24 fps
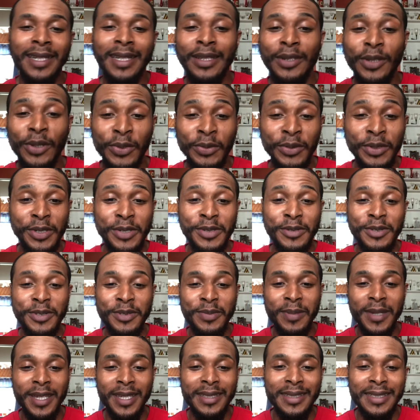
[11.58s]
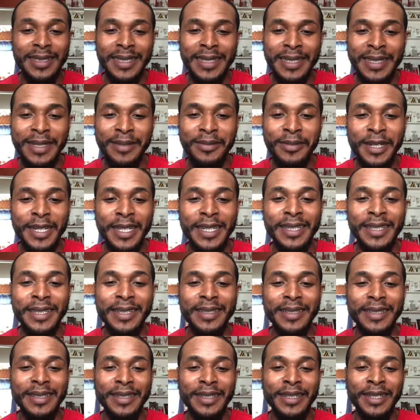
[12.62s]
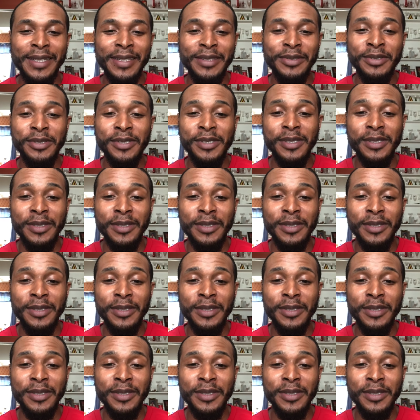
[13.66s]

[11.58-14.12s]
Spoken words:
No disrespect to anybody else,